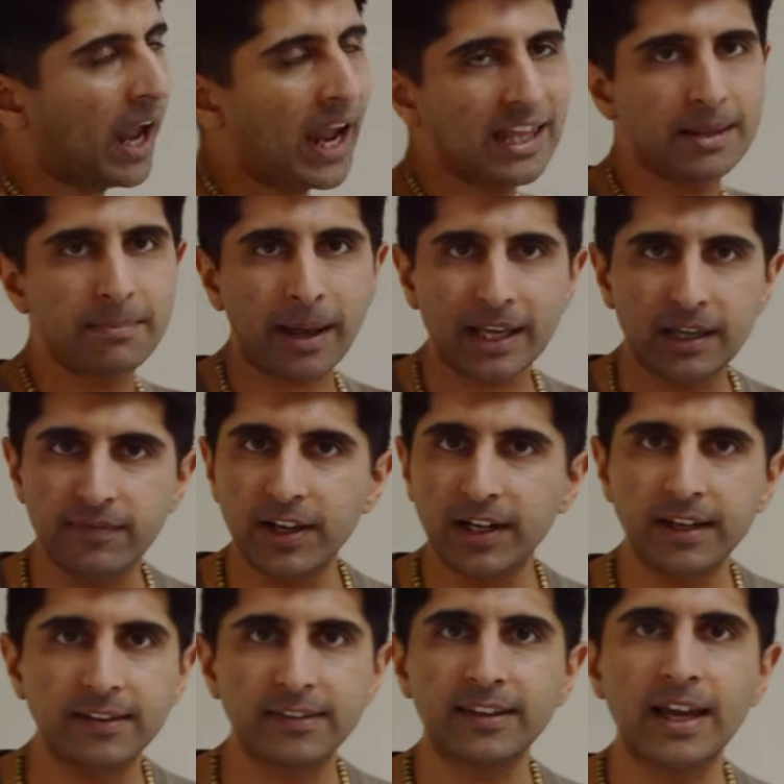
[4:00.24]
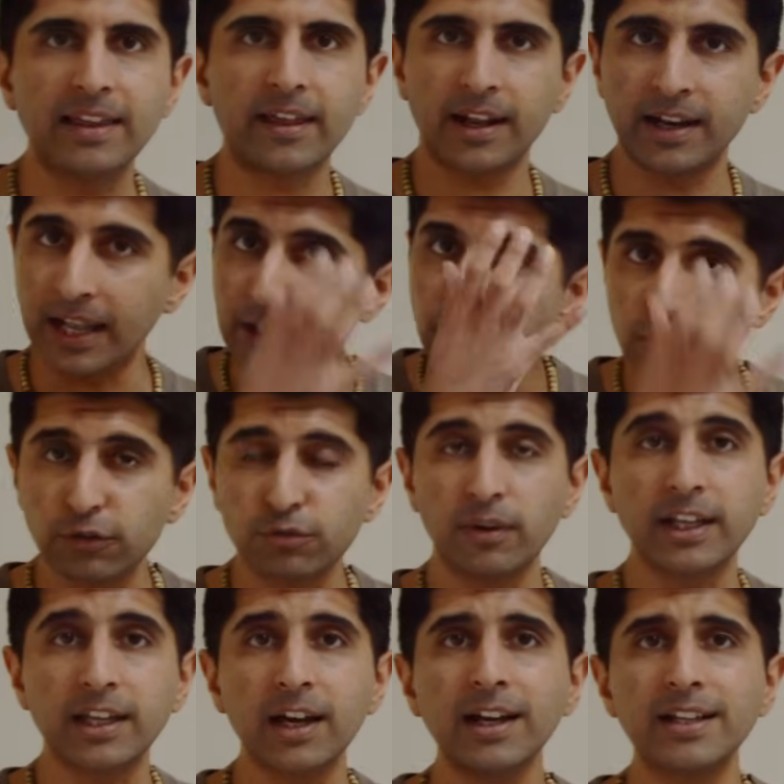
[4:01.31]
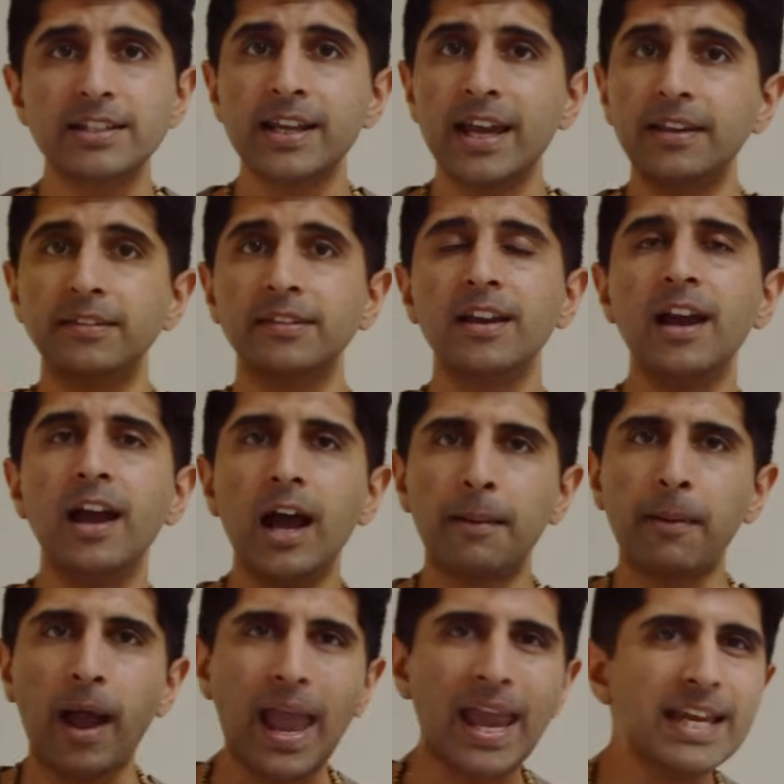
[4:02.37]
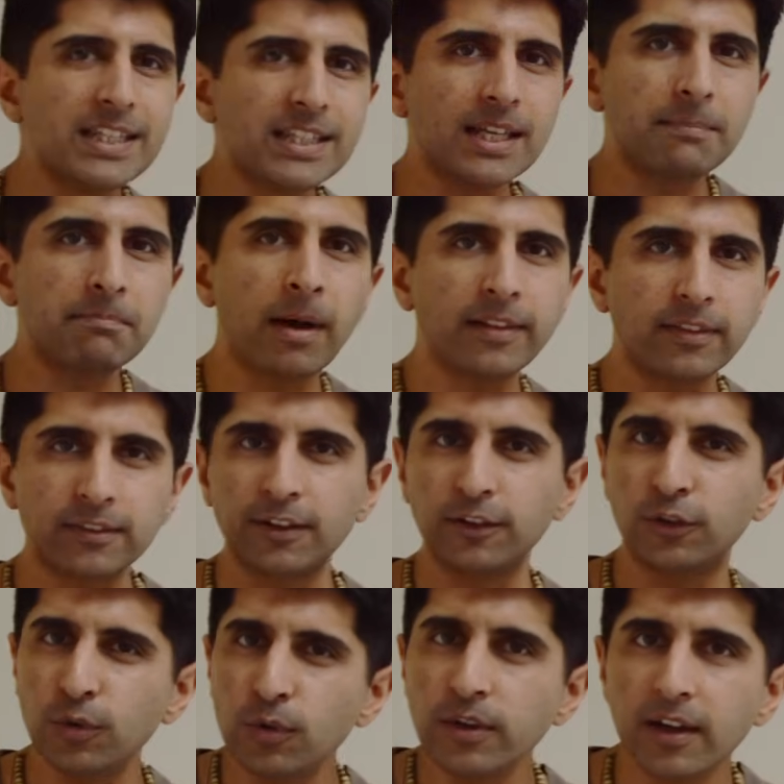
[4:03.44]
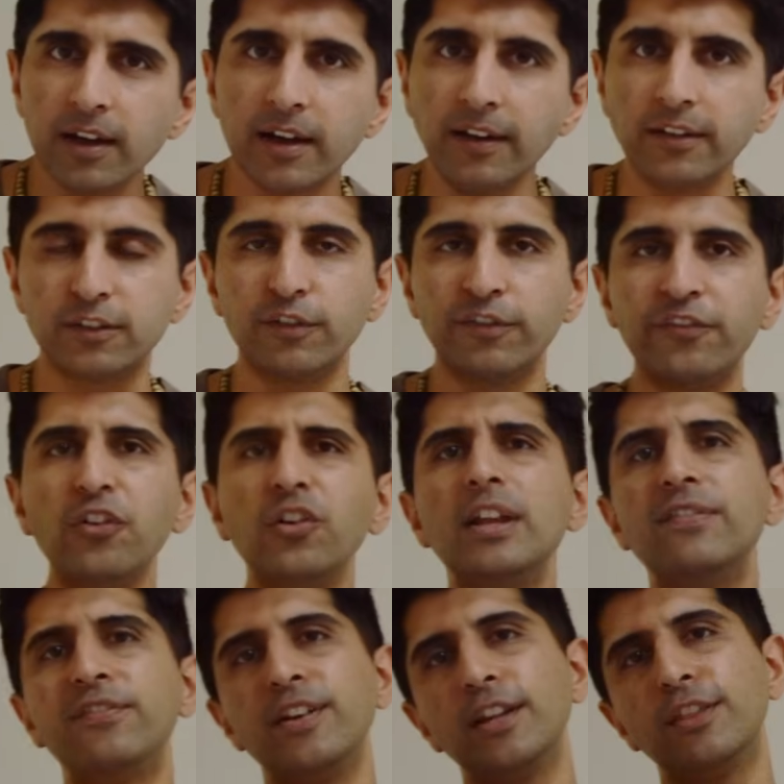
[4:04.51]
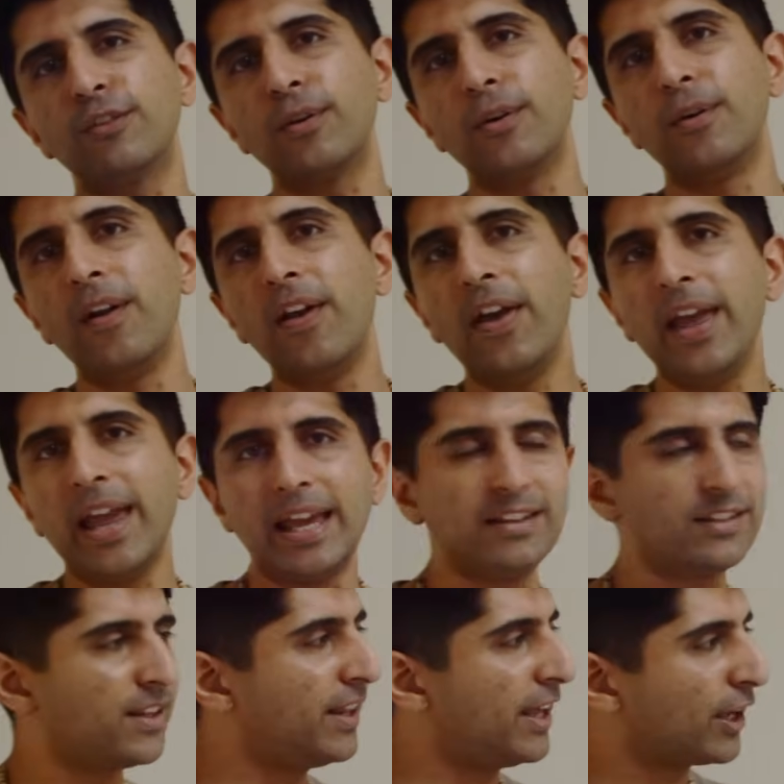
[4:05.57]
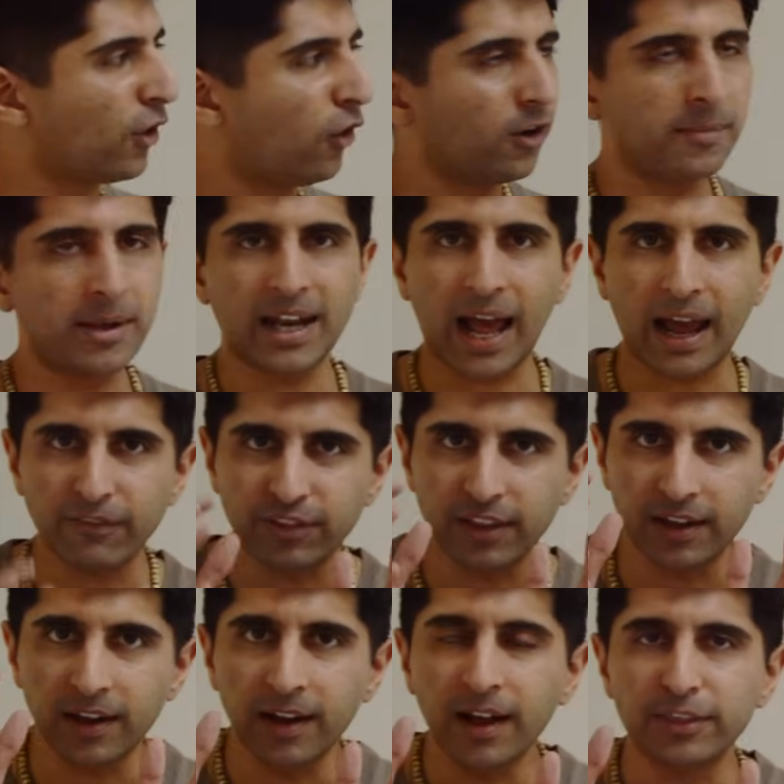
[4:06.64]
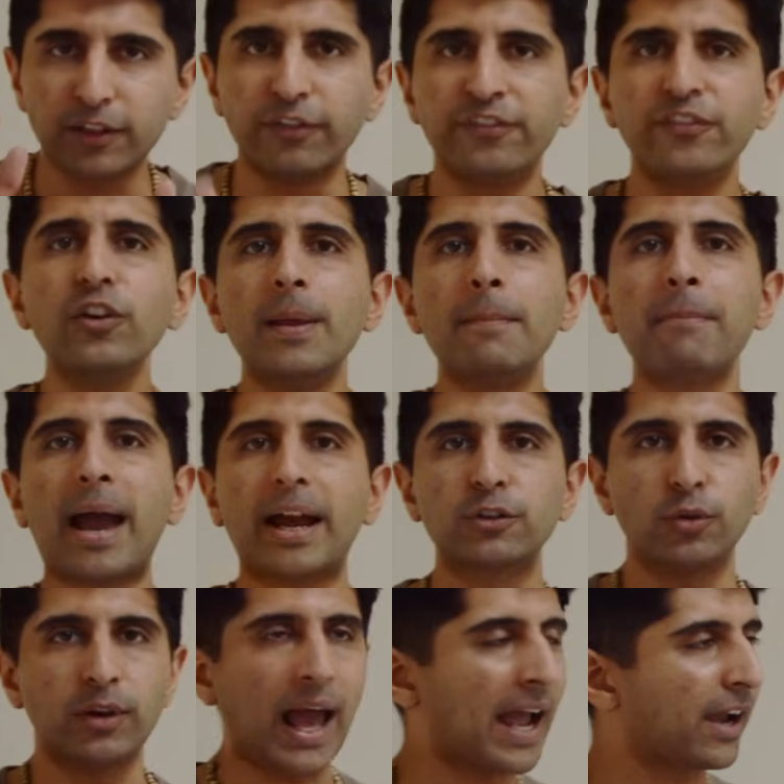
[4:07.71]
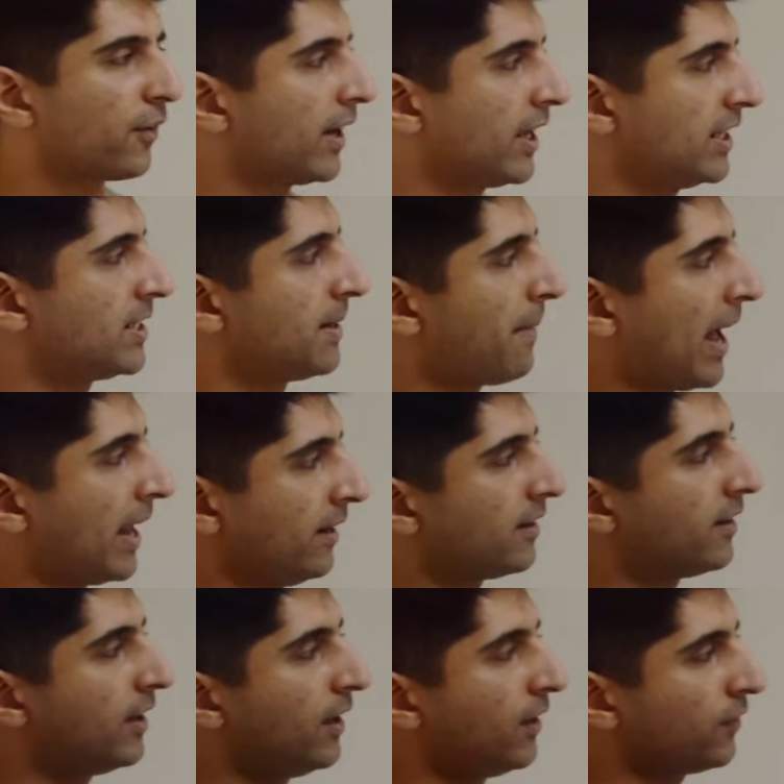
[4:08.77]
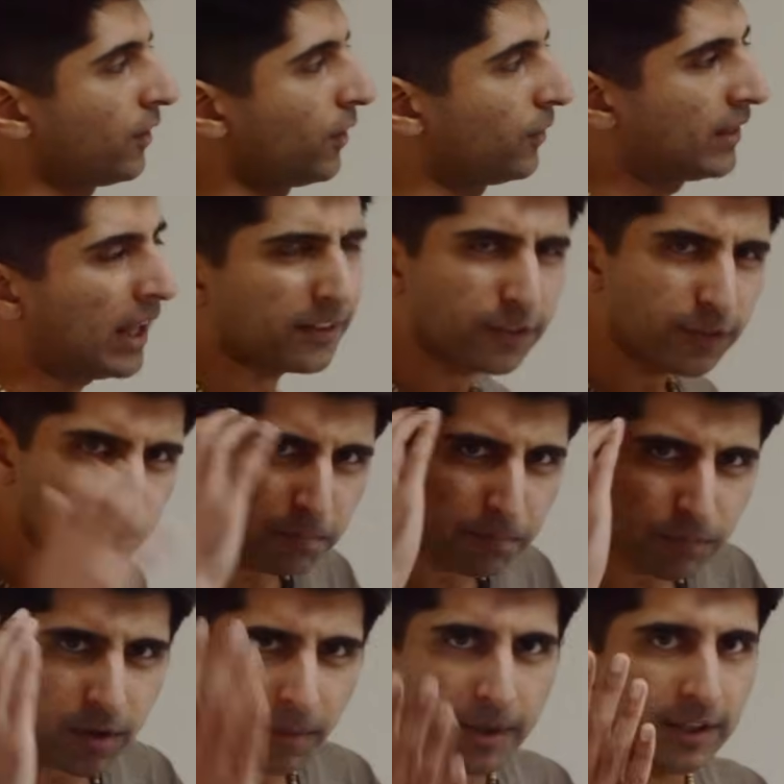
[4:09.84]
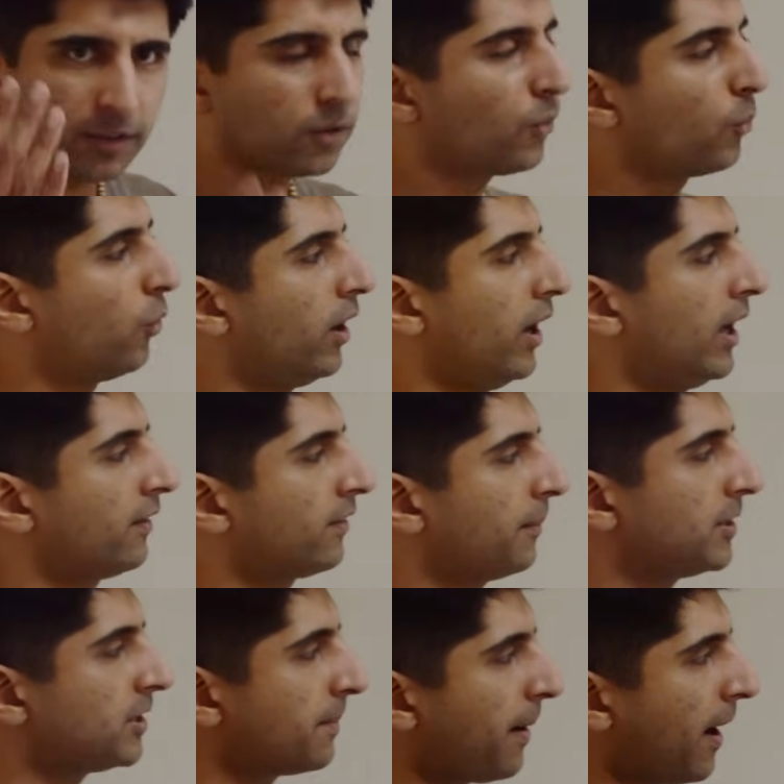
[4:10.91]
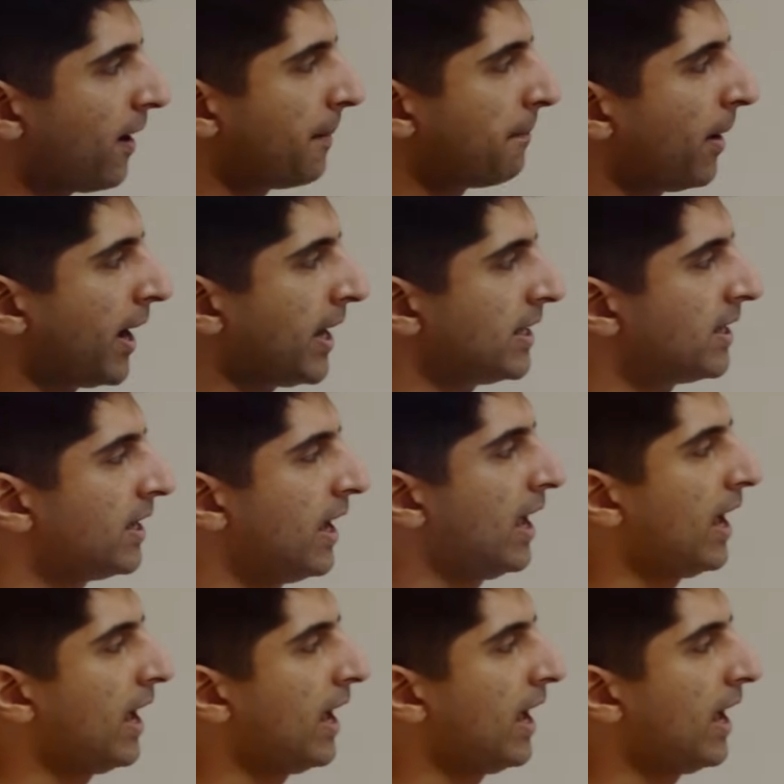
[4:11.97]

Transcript: K, the Bank of England say that an interest rate cut takes about eighteen months to two years to fully feed through into the economy and have the, the full impact on aggregate demand. So that's something, uh, something to bear in mind.